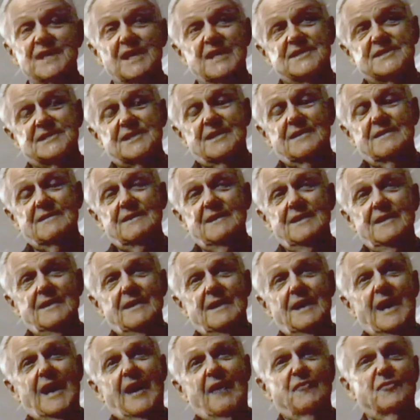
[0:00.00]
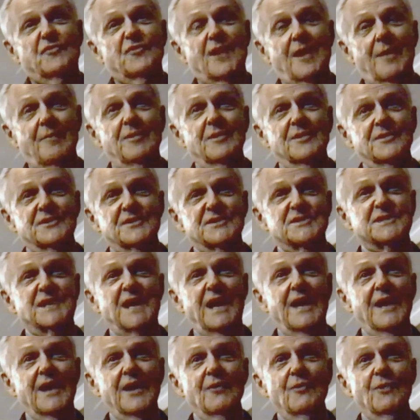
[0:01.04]
I still have trouble
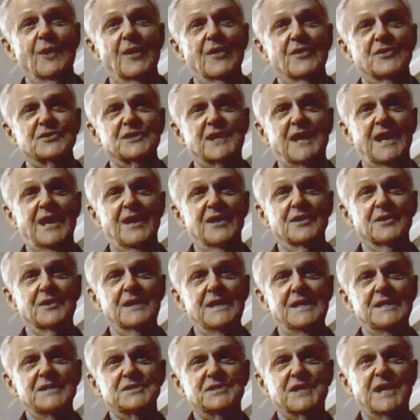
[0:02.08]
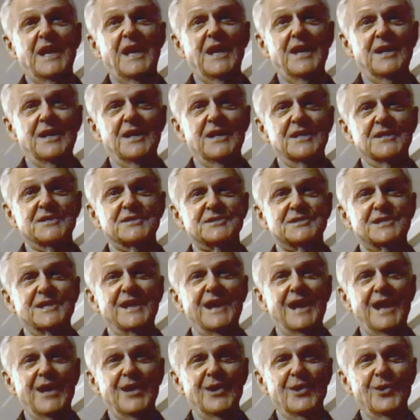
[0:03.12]
deciding whether Channel 10 is
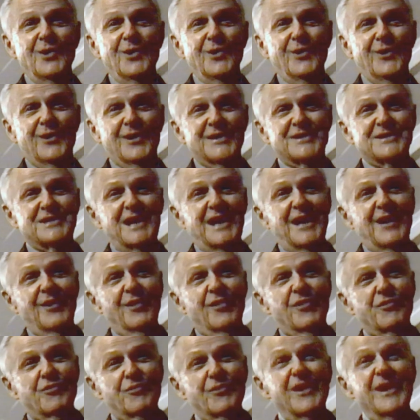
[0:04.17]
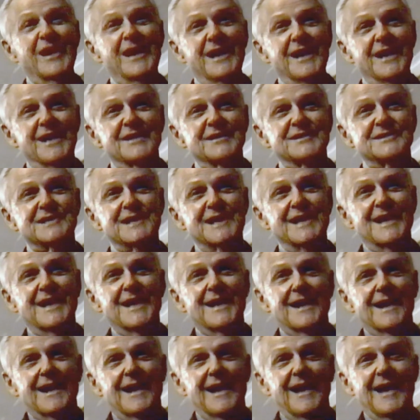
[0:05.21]
CAU or Channel 3 is
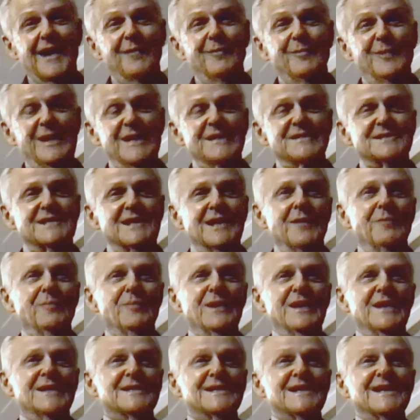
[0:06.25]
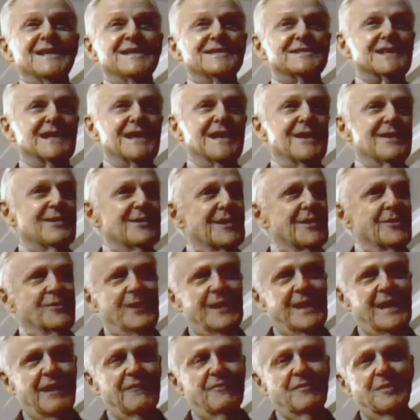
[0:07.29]
NBC, PTZ, or
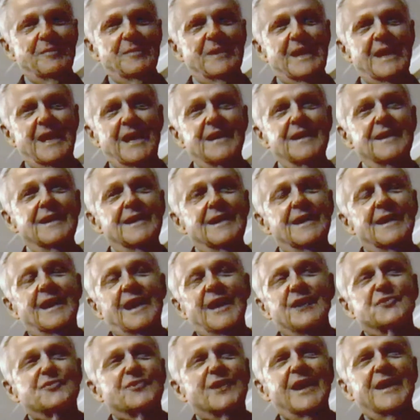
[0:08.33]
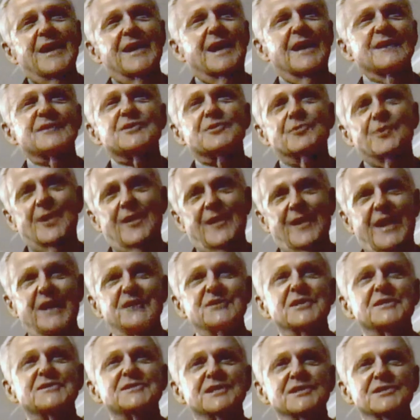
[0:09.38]
whatever, but I try not to worry. I
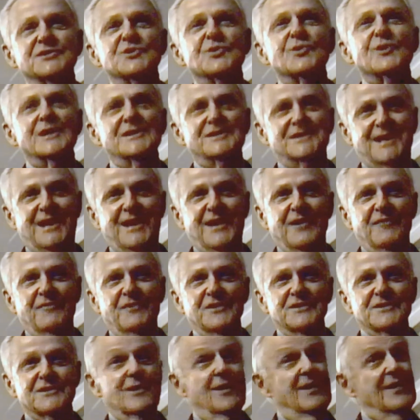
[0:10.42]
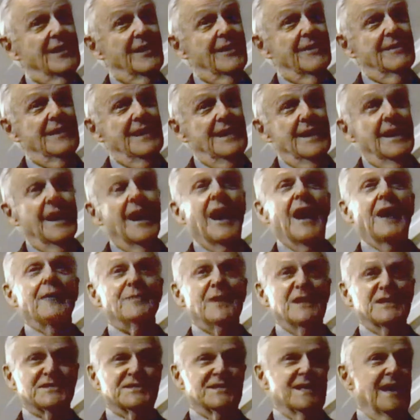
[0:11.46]
just enjoy television. Although, I
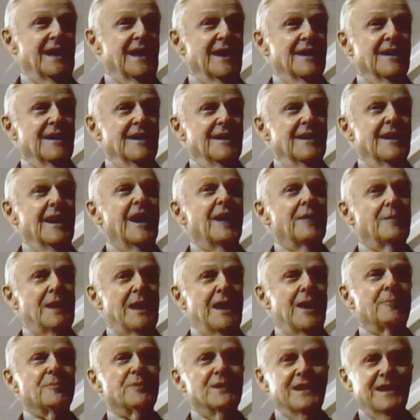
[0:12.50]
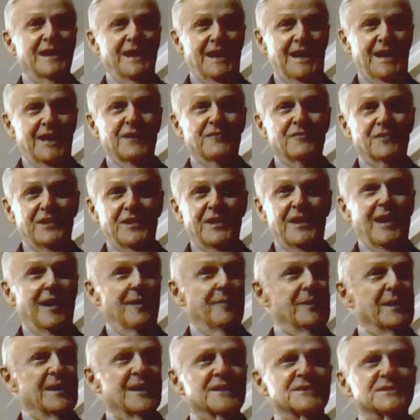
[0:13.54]
must say, I'm happily out of it now
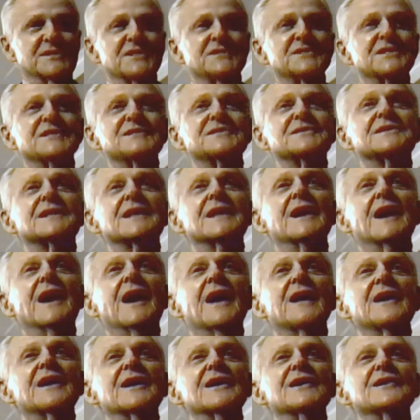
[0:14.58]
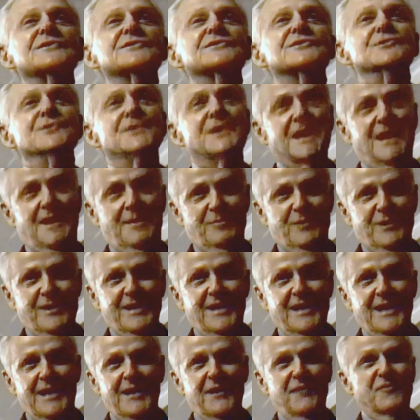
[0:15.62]
because it's just a little too
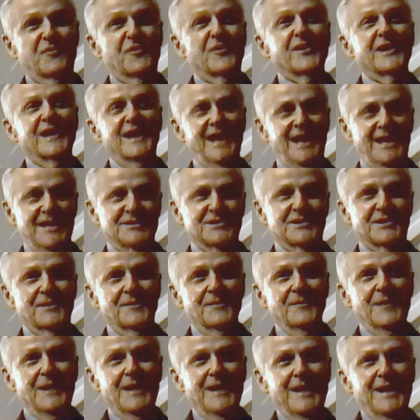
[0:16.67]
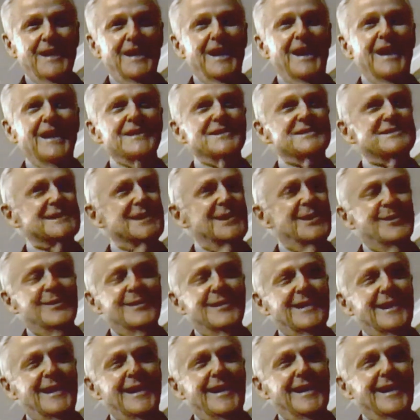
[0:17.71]
complicated for a geezer. And so
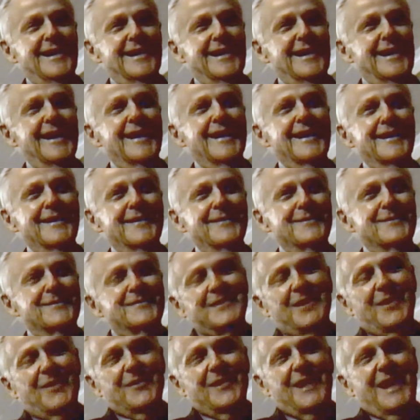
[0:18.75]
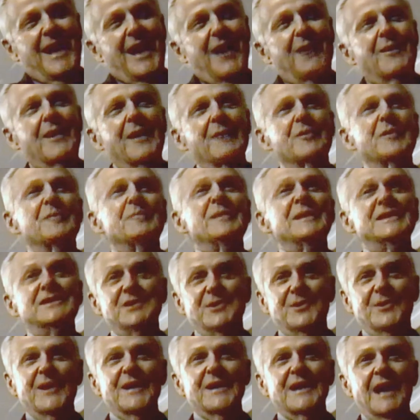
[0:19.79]
I don't know how I would be
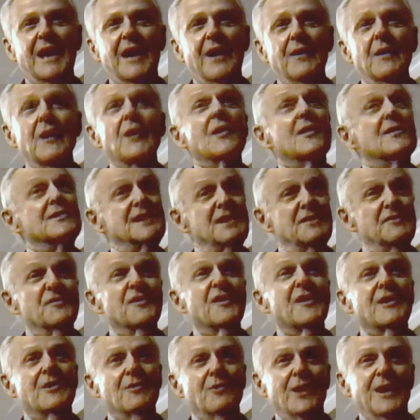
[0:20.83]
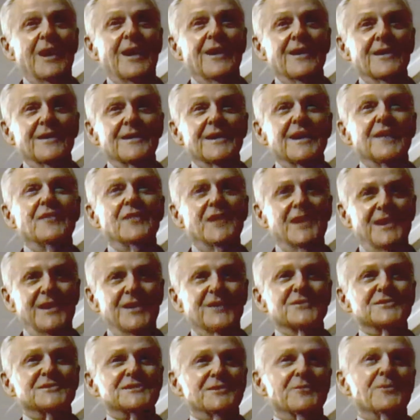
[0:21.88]
doing that. Did very well in the
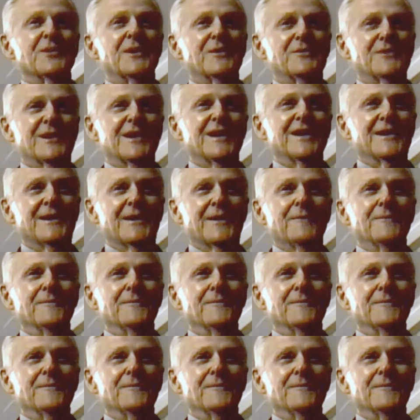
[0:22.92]
years that we were here.